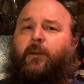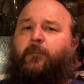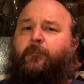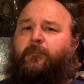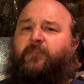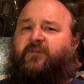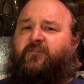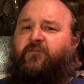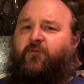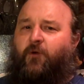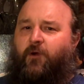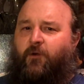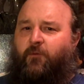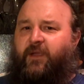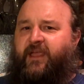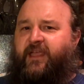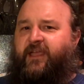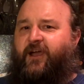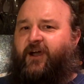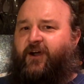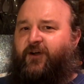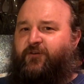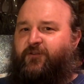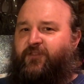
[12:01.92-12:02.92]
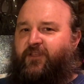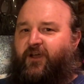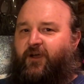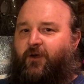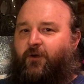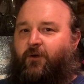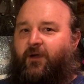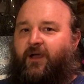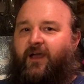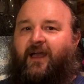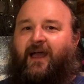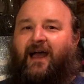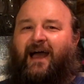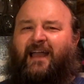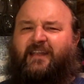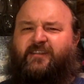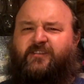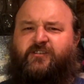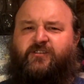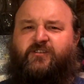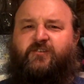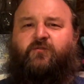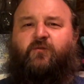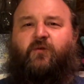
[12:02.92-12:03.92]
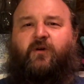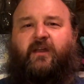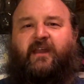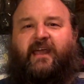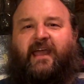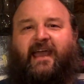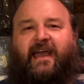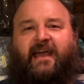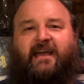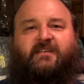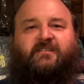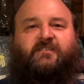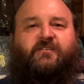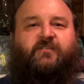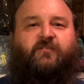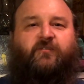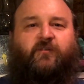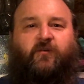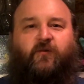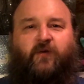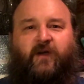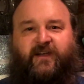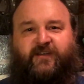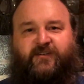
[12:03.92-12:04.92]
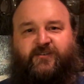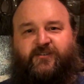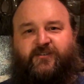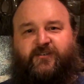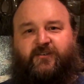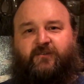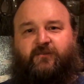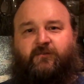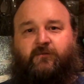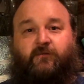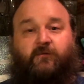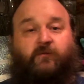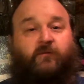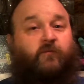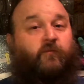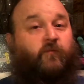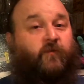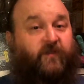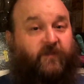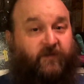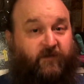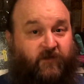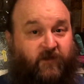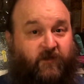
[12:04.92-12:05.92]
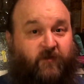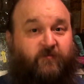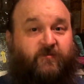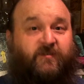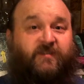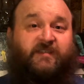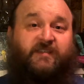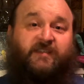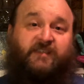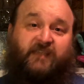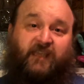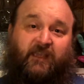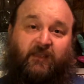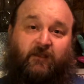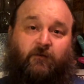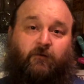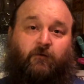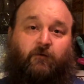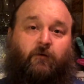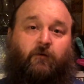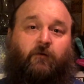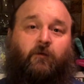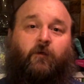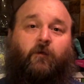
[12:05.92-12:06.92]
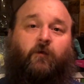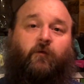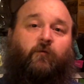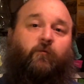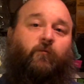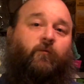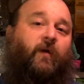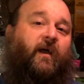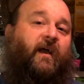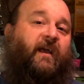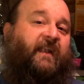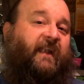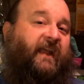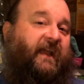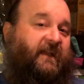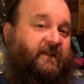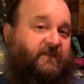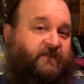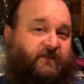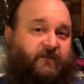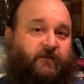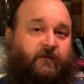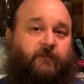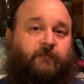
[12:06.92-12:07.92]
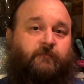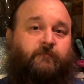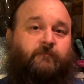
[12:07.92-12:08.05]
Before we go, though, I do want to ask you a question with no single right answer.